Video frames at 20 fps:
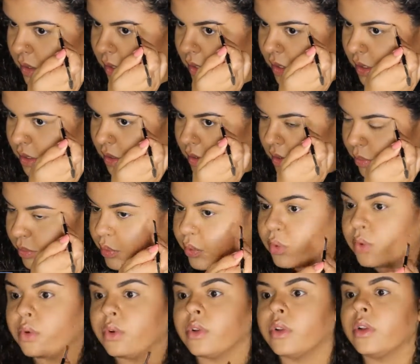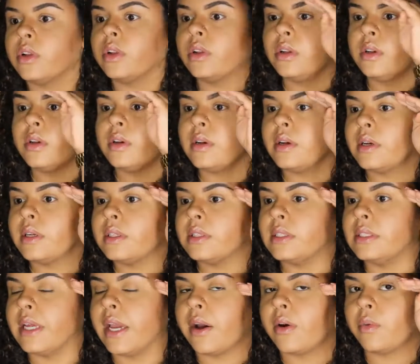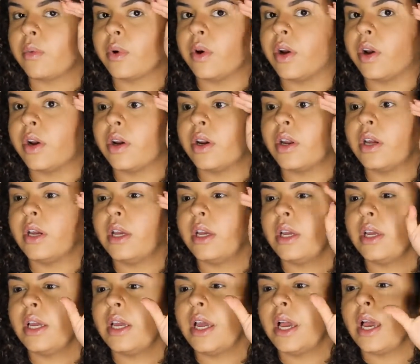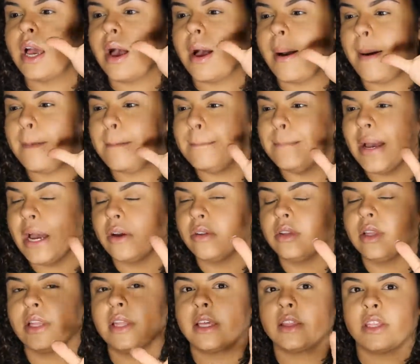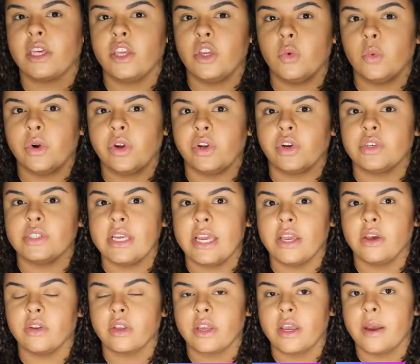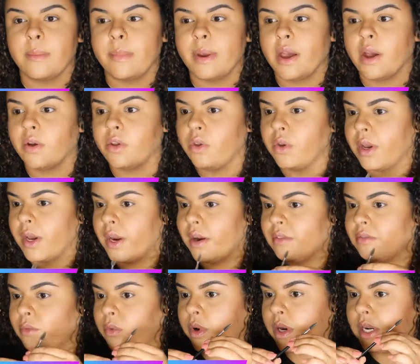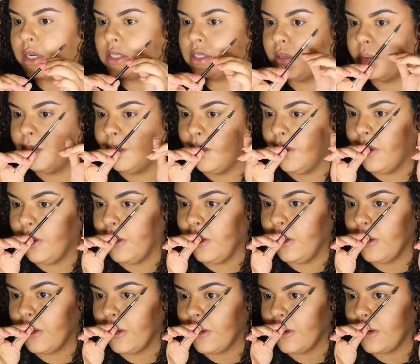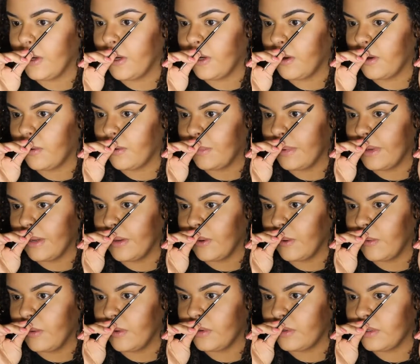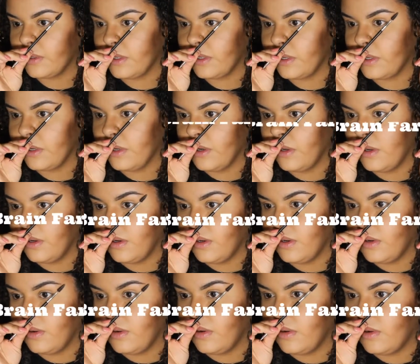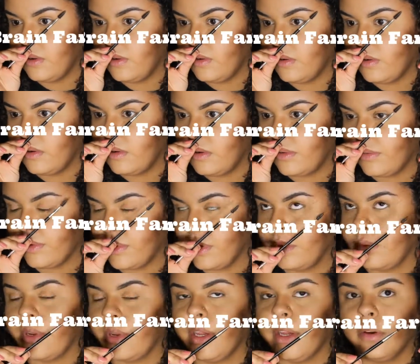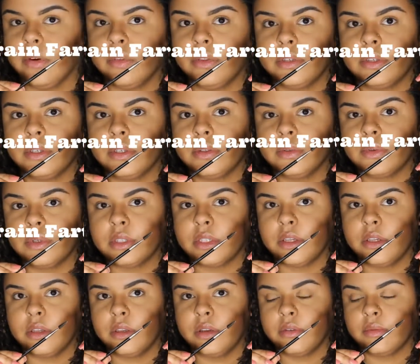And pull downward about the length that you want your tail to come out. You kind of want it to be about, I forgot what angle this is, what is it?